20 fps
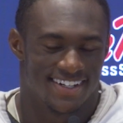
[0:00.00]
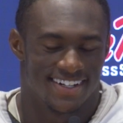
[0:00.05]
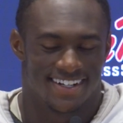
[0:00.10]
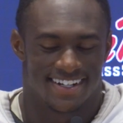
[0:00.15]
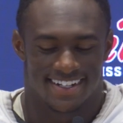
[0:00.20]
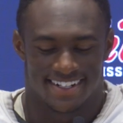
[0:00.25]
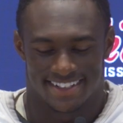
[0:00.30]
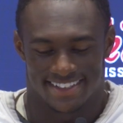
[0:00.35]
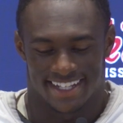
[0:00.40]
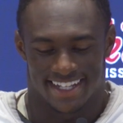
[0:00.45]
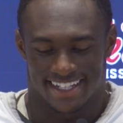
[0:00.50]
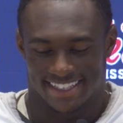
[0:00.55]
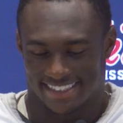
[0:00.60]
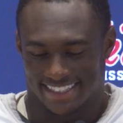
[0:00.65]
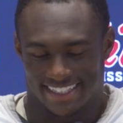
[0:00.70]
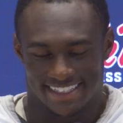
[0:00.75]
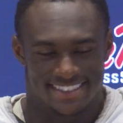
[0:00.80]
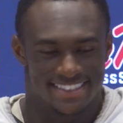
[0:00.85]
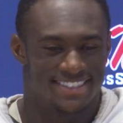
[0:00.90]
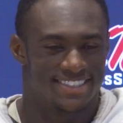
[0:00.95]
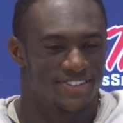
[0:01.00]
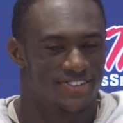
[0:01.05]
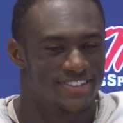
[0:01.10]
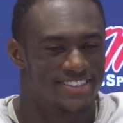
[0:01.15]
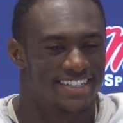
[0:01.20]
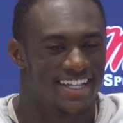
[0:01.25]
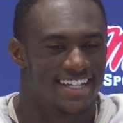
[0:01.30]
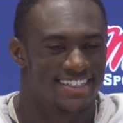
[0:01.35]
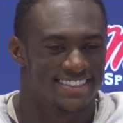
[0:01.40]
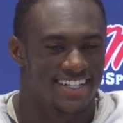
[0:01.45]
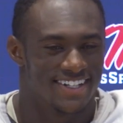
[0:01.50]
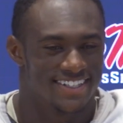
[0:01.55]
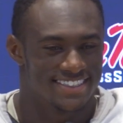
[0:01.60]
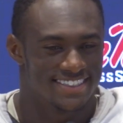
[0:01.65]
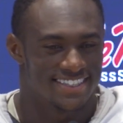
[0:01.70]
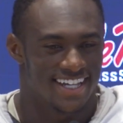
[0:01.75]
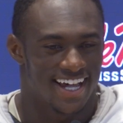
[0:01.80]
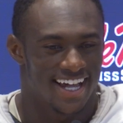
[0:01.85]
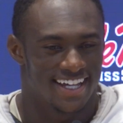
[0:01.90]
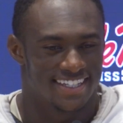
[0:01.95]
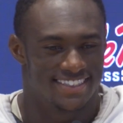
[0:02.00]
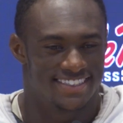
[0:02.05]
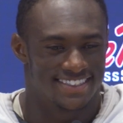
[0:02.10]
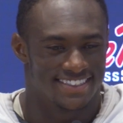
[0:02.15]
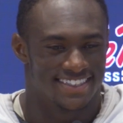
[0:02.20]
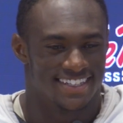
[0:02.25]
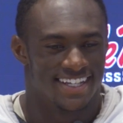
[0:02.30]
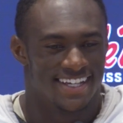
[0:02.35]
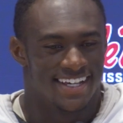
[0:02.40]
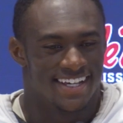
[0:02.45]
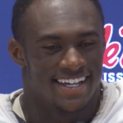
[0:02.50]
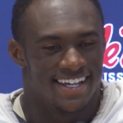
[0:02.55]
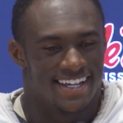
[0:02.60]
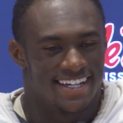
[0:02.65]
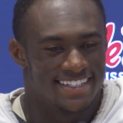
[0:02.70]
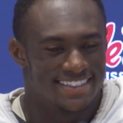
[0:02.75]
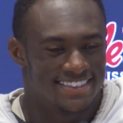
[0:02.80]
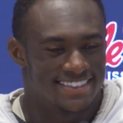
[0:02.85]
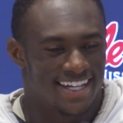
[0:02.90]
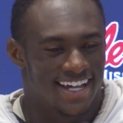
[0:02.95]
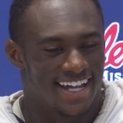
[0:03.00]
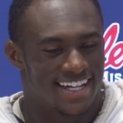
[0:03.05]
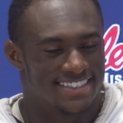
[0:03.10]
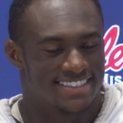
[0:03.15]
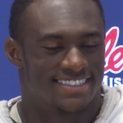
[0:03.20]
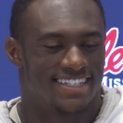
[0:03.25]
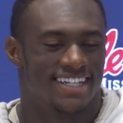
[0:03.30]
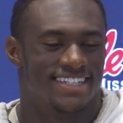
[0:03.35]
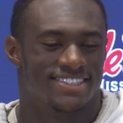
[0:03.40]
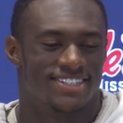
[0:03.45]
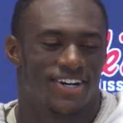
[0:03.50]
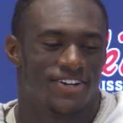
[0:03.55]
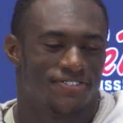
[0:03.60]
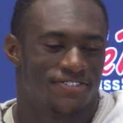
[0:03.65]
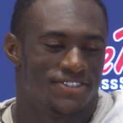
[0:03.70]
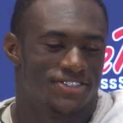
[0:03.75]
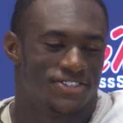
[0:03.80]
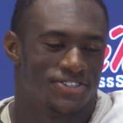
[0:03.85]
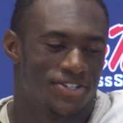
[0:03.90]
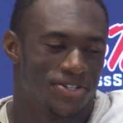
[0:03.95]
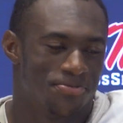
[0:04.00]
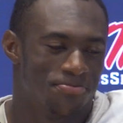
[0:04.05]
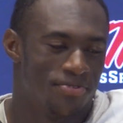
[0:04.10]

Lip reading: I think it's easy to see what stands out. His size, his size stands out for sure.